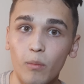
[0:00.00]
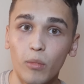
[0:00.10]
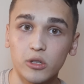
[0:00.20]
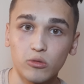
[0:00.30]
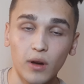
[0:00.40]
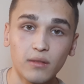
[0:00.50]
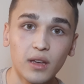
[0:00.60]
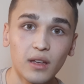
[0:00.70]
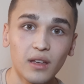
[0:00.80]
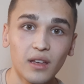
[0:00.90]
but
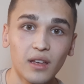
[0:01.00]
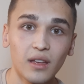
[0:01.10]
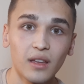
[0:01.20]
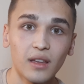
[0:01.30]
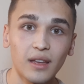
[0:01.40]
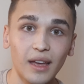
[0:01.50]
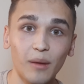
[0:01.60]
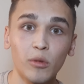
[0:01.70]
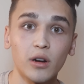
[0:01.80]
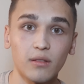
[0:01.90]
rather a
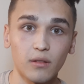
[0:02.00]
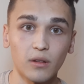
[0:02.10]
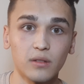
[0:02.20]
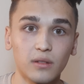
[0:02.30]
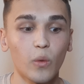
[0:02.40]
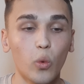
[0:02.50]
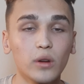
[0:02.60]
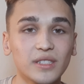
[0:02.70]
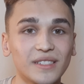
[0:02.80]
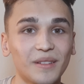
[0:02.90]
marathon.
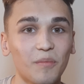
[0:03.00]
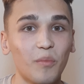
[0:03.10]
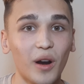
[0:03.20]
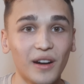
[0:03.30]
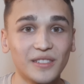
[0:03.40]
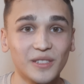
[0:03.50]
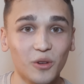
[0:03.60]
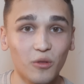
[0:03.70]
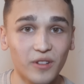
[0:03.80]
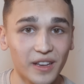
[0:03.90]
What parts
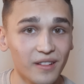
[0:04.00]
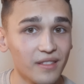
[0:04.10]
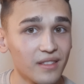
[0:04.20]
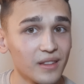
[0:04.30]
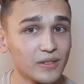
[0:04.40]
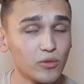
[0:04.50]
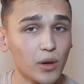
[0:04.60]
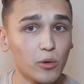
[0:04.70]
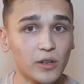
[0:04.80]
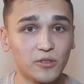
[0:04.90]
of health do
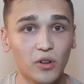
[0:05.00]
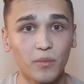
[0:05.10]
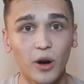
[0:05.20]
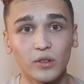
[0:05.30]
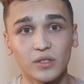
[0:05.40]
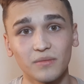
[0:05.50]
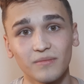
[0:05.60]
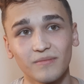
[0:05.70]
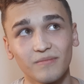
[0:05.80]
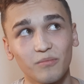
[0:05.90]
I want to talk about?
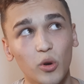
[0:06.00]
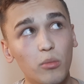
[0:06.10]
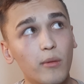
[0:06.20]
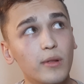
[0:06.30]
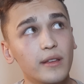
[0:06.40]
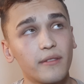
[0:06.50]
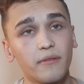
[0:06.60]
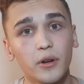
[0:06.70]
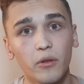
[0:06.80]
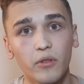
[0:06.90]
Probably
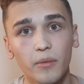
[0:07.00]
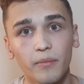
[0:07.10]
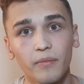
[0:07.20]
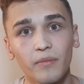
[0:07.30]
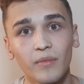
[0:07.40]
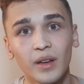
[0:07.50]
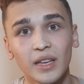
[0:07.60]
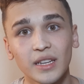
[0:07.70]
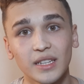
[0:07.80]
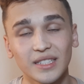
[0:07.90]
three of them
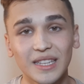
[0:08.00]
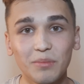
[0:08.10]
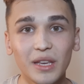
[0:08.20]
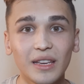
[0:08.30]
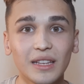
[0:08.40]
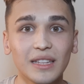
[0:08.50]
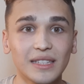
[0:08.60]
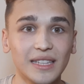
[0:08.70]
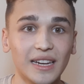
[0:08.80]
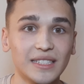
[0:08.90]
sleeping,
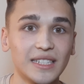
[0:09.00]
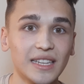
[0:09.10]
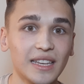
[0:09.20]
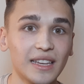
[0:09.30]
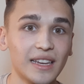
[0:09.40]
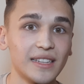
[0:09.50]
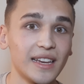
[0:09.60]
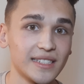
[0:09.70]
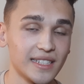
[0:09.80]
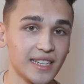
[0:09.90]
dieting and
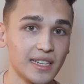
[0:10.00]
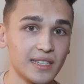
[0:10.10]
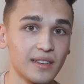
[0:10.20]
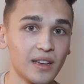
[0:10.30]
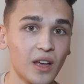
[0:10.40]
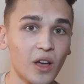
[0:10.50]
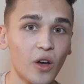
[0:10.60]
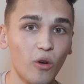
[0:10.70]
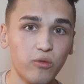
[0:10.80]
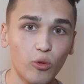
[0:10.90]
exercising.
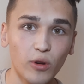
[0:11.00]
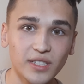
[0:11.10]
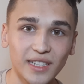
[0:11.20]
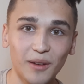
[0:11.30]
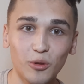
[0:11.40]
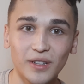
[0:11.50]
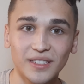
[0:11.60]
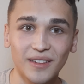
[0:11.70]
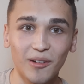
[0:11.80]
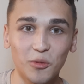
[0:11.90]
Of course, I want to
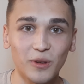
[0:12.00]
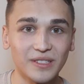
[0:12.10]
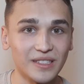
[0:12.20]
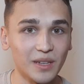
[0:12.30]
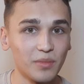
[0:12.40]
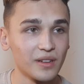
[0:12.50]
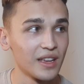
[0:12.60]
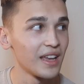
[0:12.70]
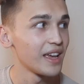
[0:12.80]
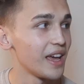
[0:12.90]
start with sleep.
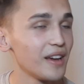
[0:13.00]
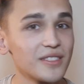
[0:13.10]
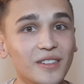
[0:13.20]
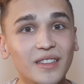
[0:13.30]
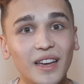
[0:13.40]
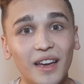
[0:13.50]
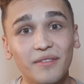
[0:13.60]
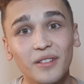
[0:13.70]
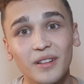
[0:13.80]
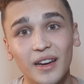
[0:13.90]
Actually, I
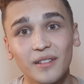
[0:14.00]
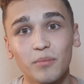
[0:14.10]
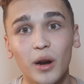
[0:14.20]
feel kind of